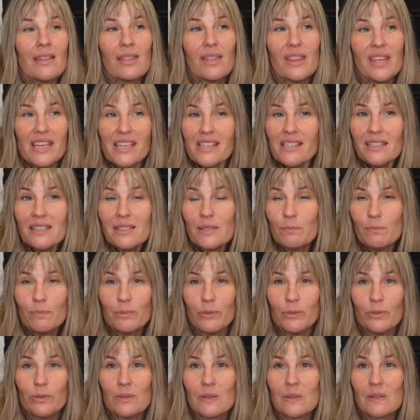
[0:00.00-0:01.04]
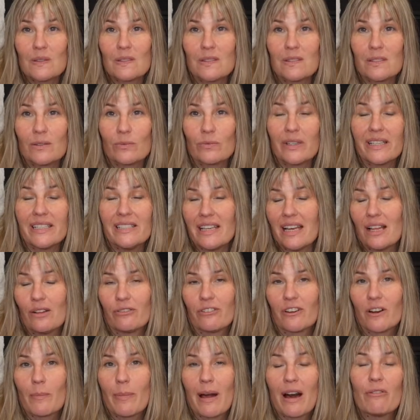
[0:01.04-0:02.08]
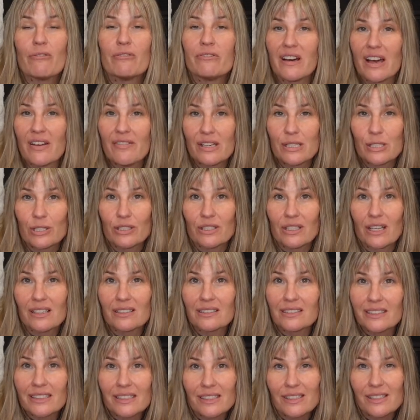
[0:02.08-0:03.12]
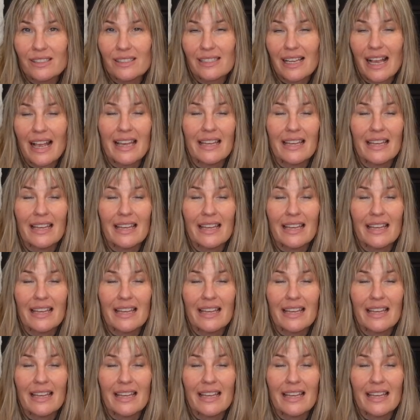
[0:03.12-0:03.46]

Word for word: these boots retail for about $500